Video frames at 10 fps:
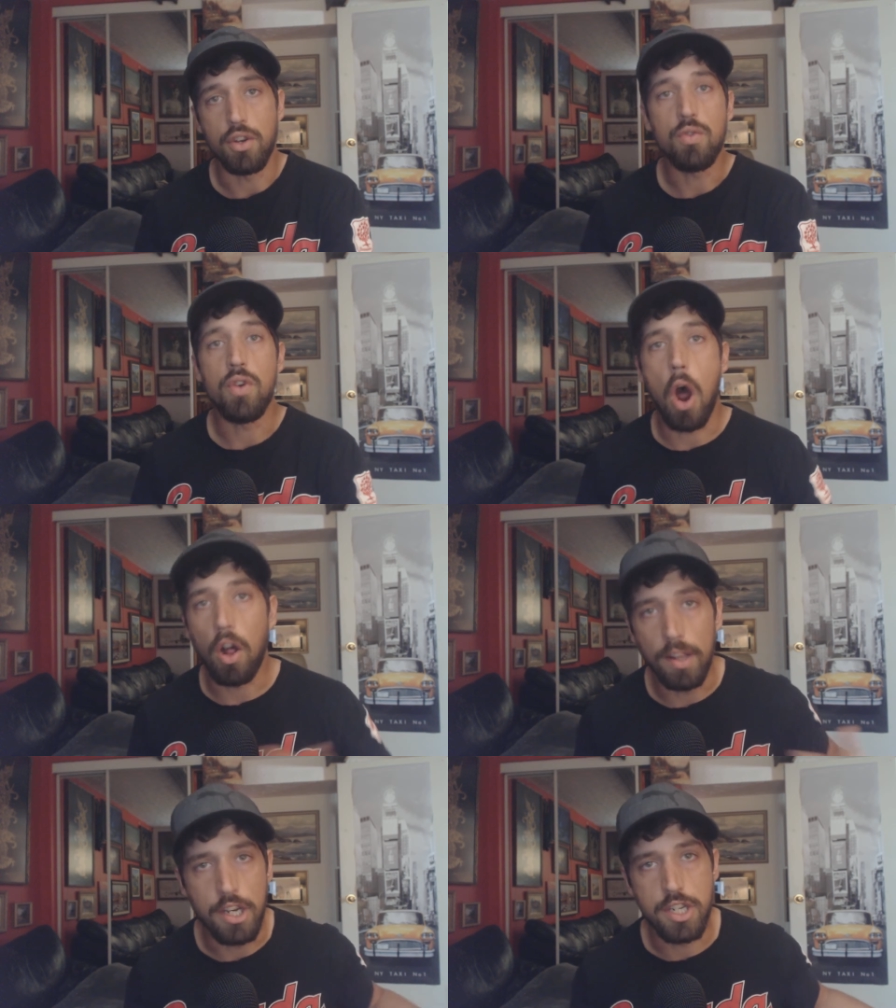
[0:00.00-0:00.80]
new
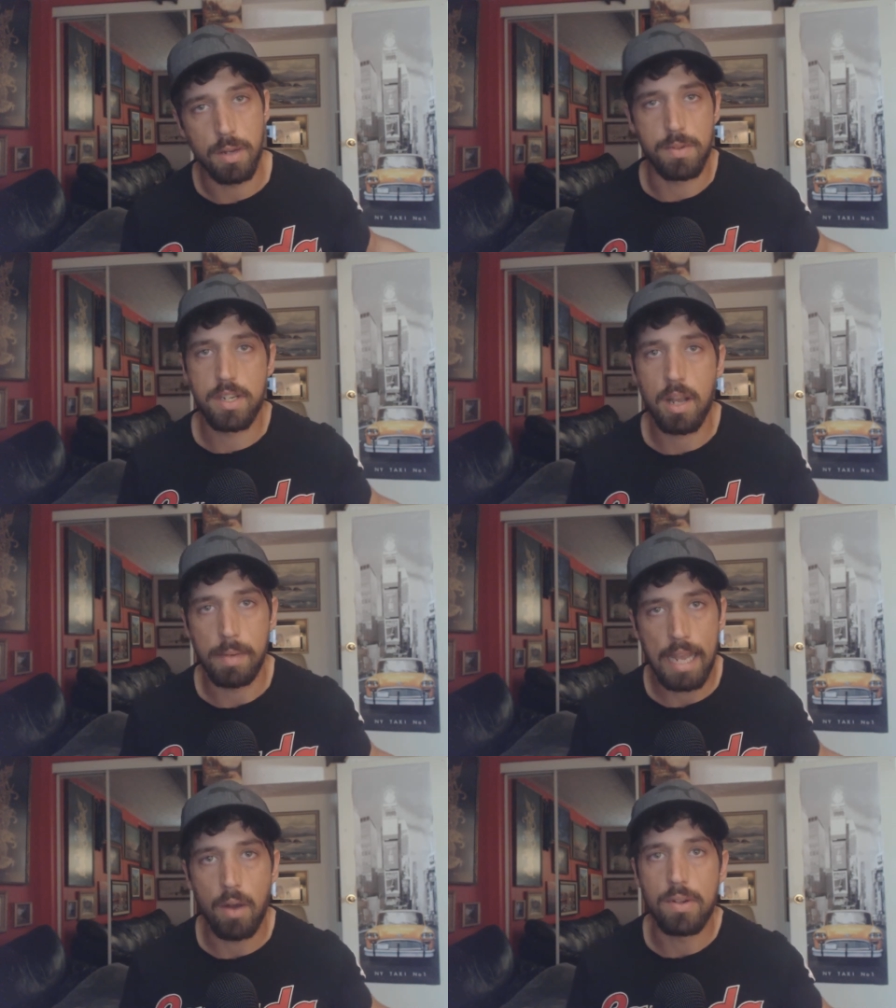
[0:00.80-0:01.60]
knowledge that was
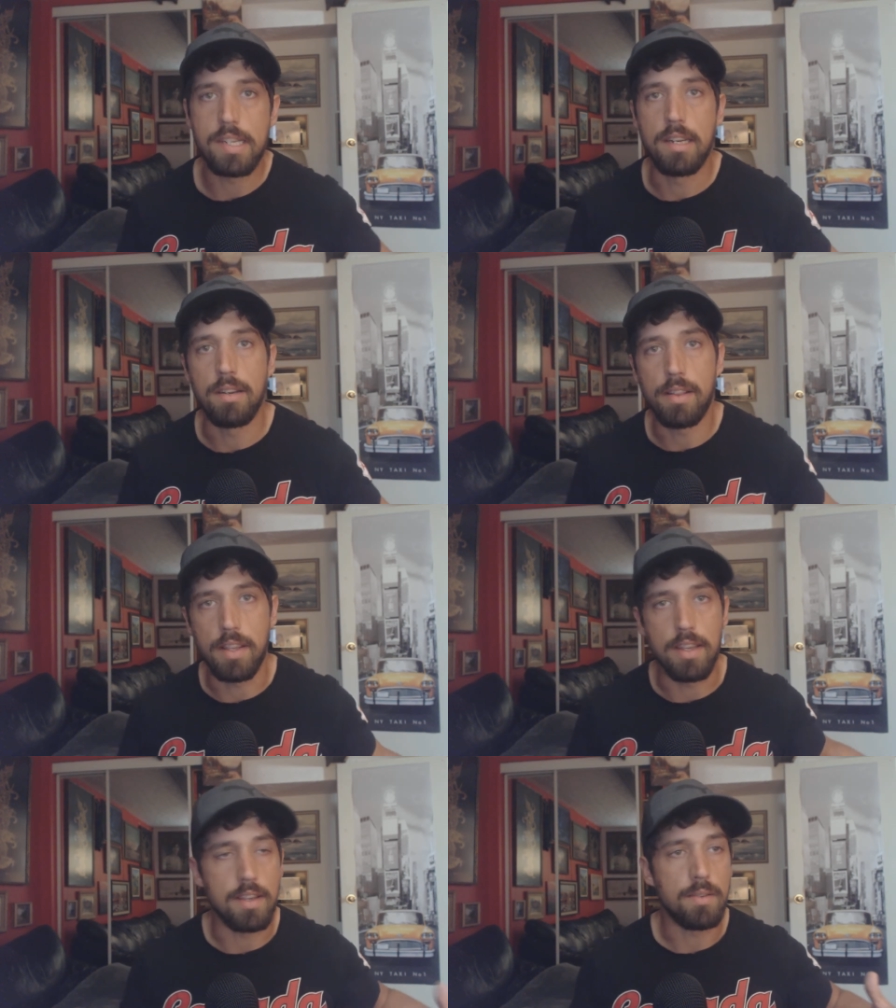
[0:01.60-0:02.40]
coming out and
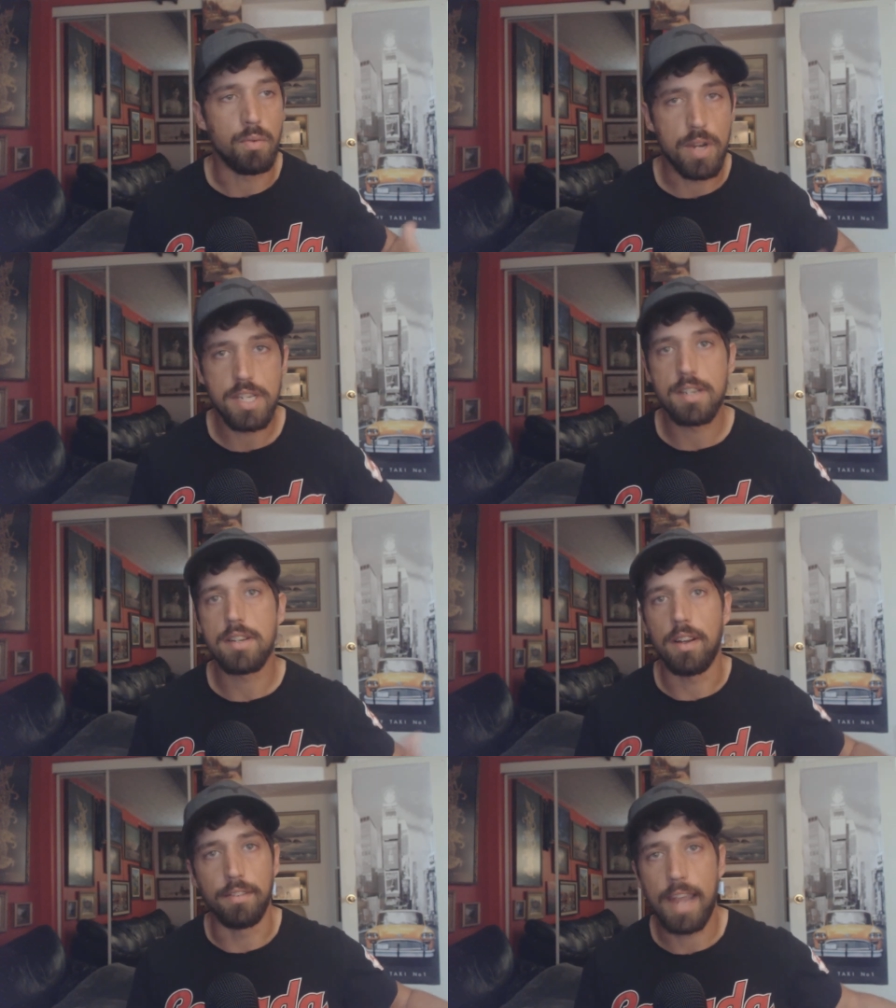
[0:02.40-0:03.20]
the
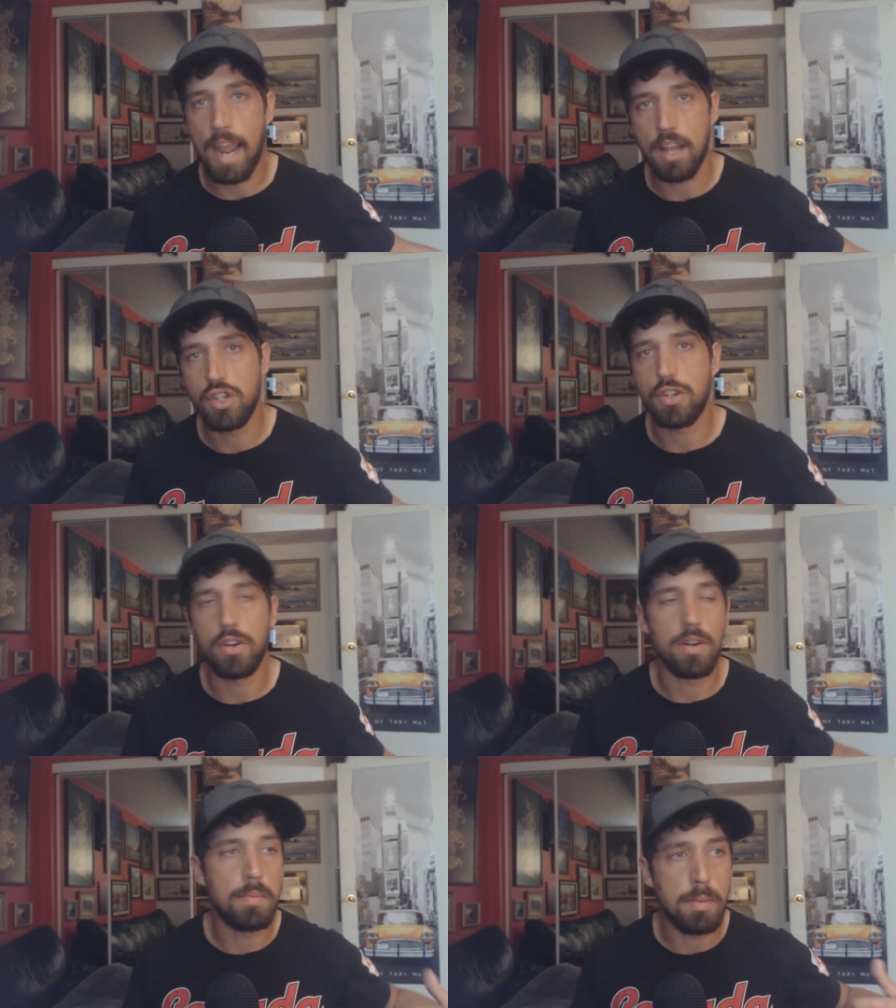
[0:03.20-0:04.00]
risk of
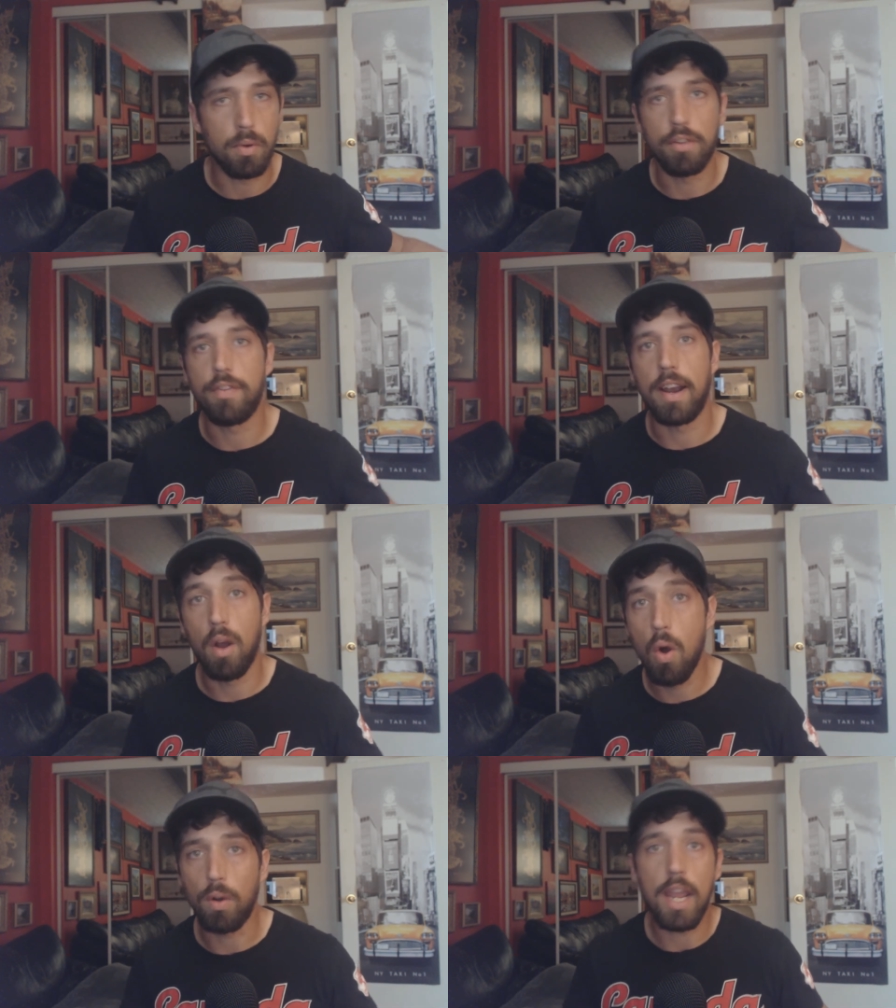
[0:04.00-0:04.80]
cancer, and people are
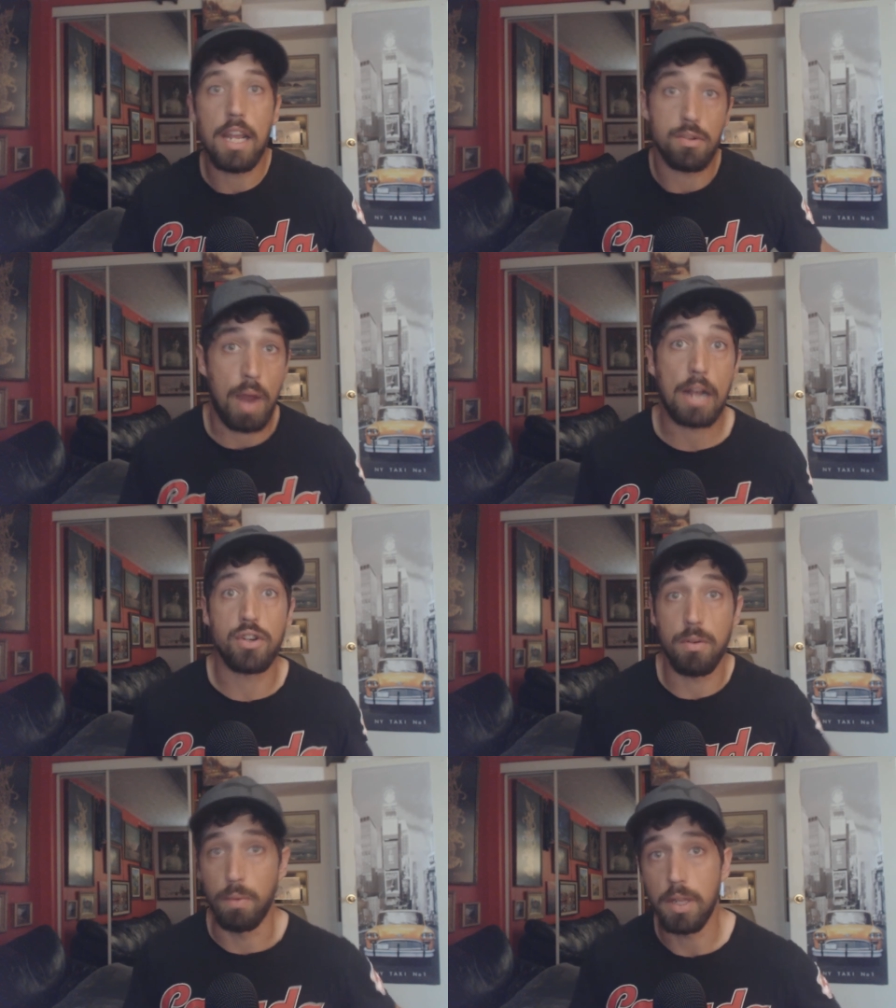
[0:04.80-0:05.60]
finding, "Oh, okay, it's
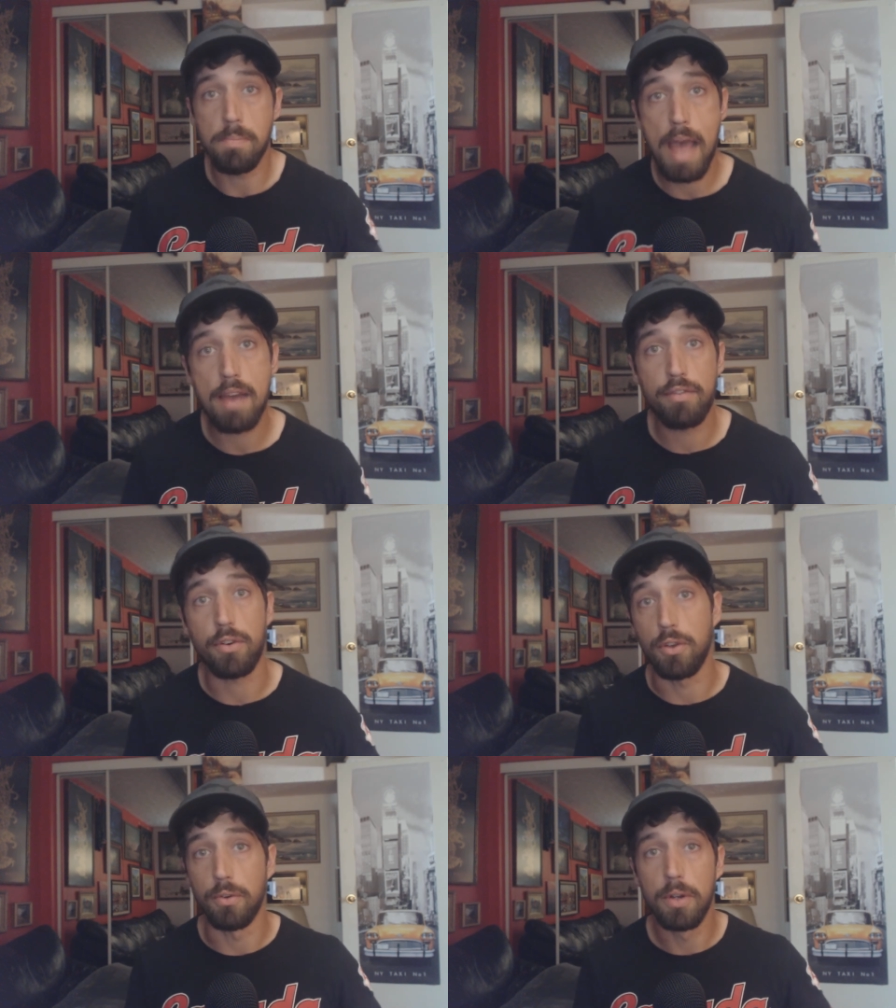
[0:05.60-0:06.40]
actually really bad
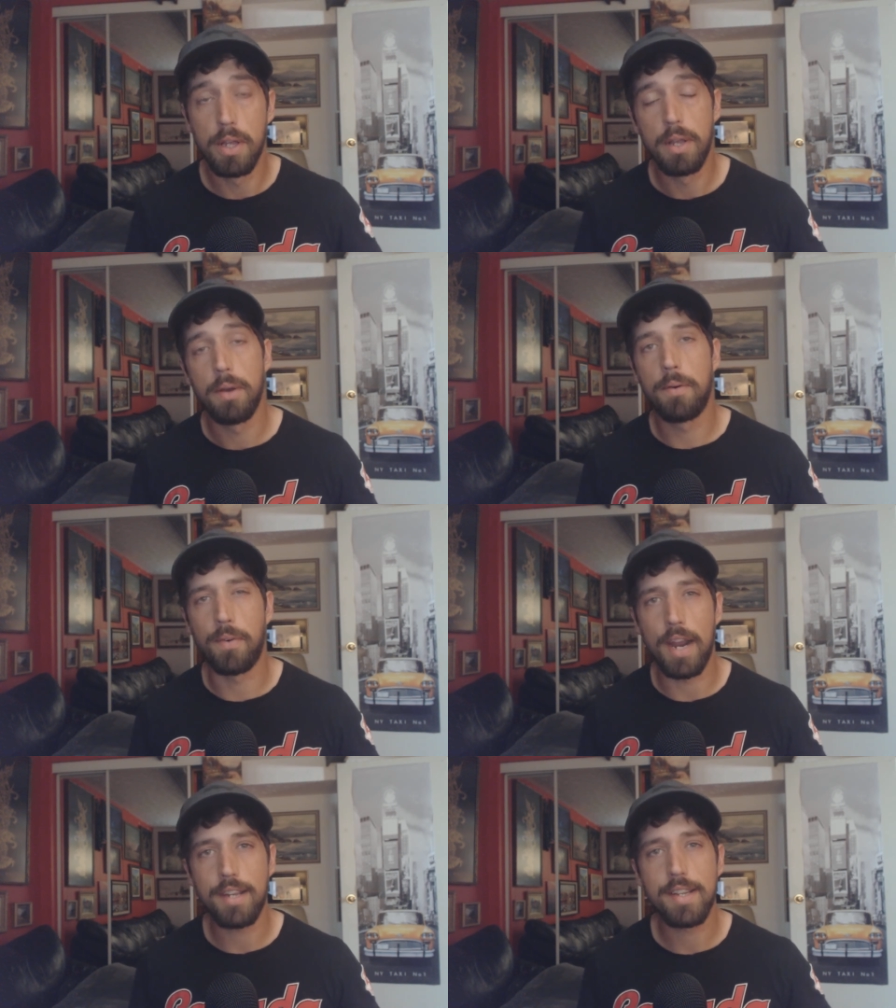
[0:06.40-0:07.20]
for you,"
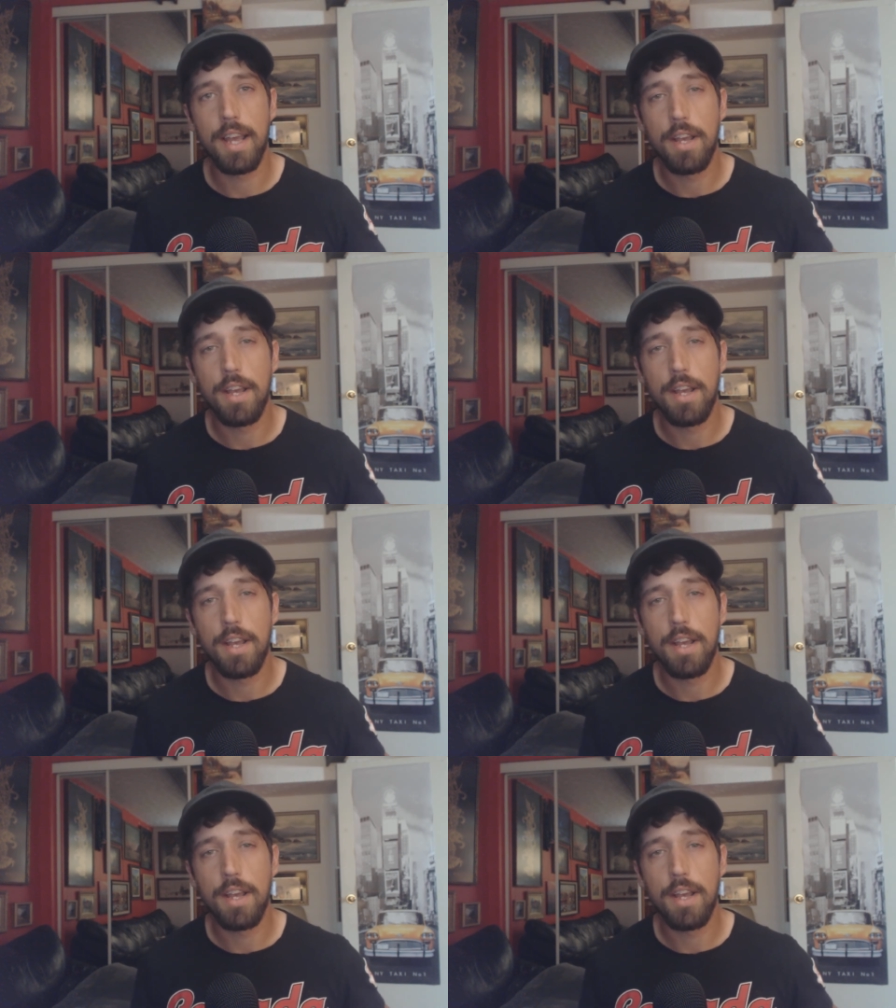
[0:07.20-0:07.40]
right?